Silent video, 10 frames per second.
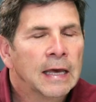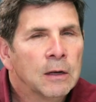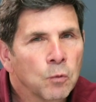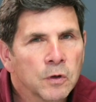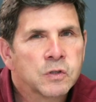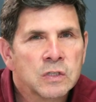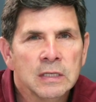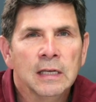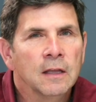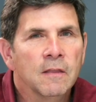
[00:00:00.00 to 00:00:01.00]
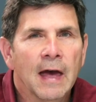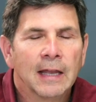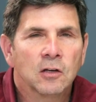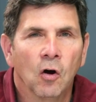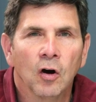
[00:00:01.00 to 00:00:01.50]
And we're seeing
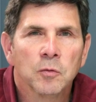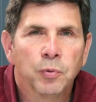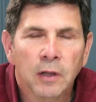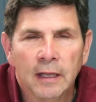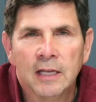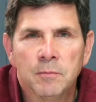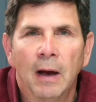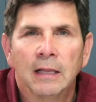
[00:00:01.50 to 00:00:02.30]
that card played